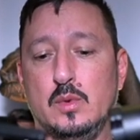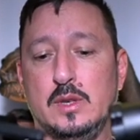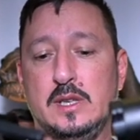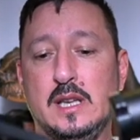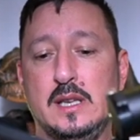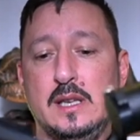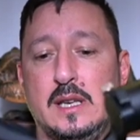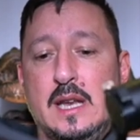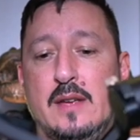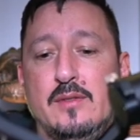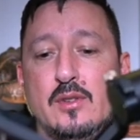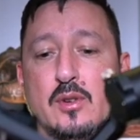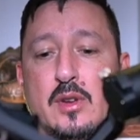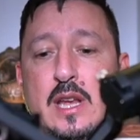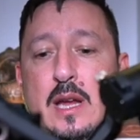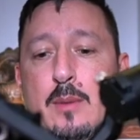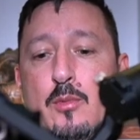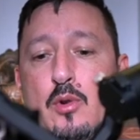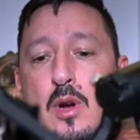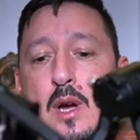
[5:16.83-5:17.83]
didn't have your
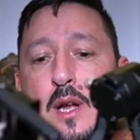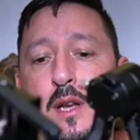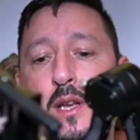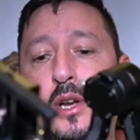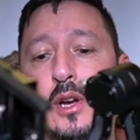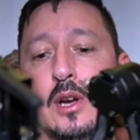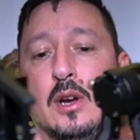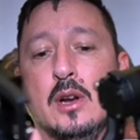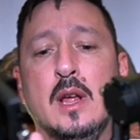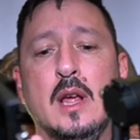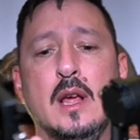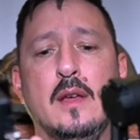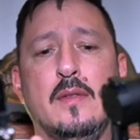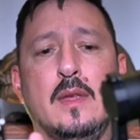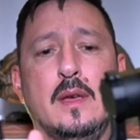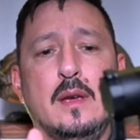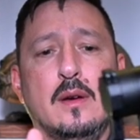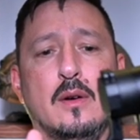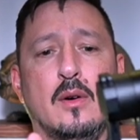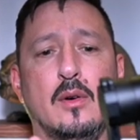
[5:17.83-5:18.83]
camera on here,
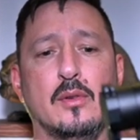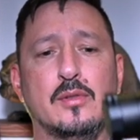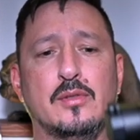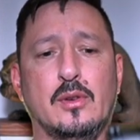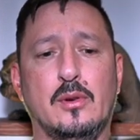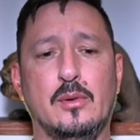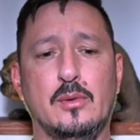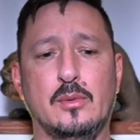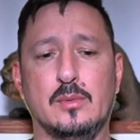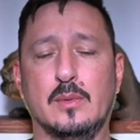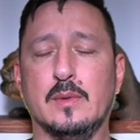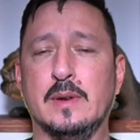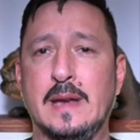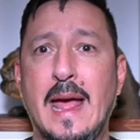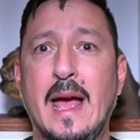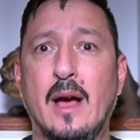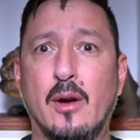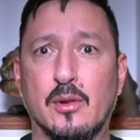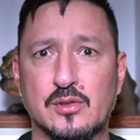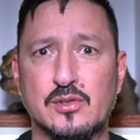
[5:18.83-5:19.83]
they also
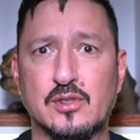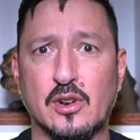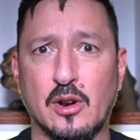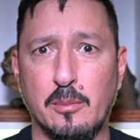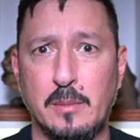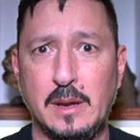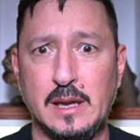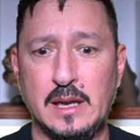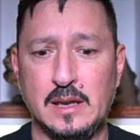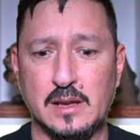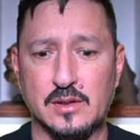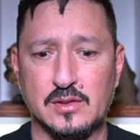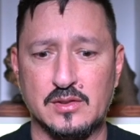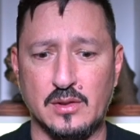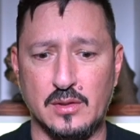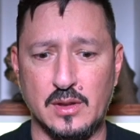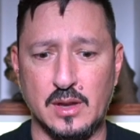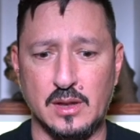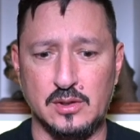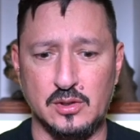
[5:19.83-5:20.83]
now start making it so
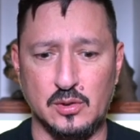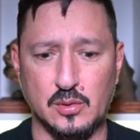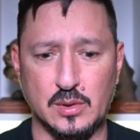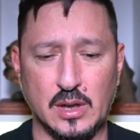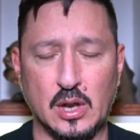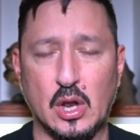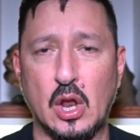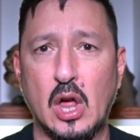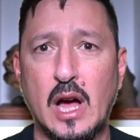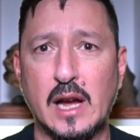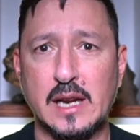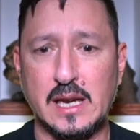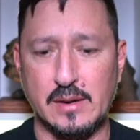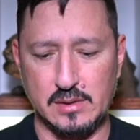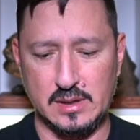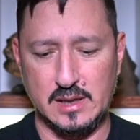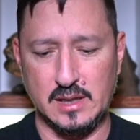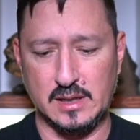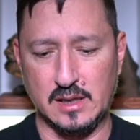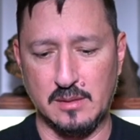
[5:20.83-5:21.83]
that you can lock
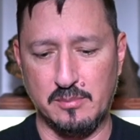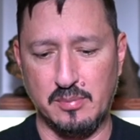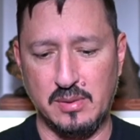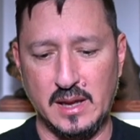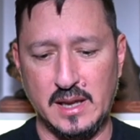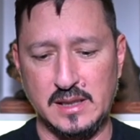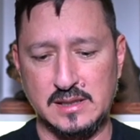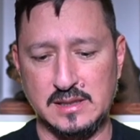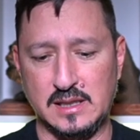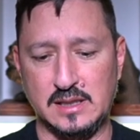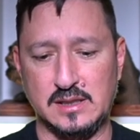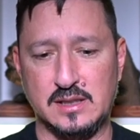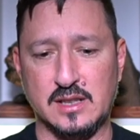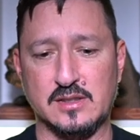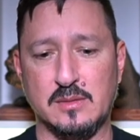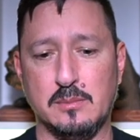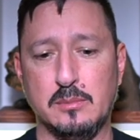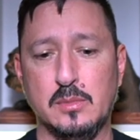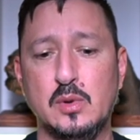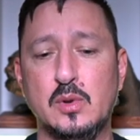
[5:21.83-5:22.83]
everything into place and it
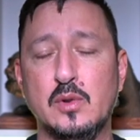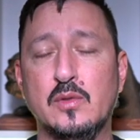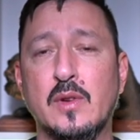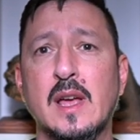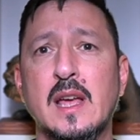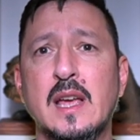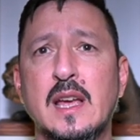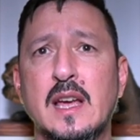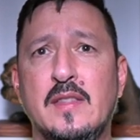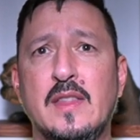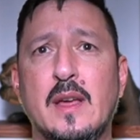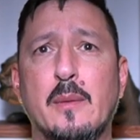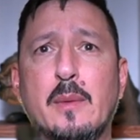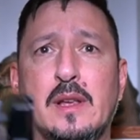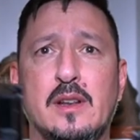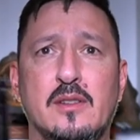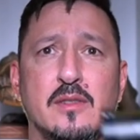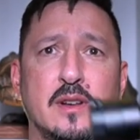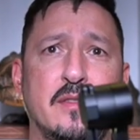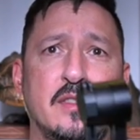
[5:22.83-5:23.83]
doesn't move, and that way
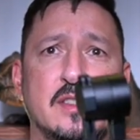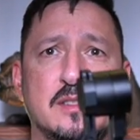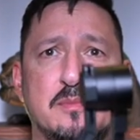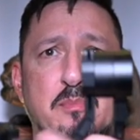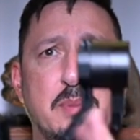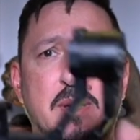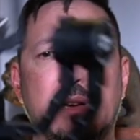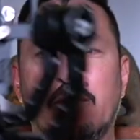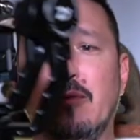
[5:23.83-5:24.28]
you don't have this big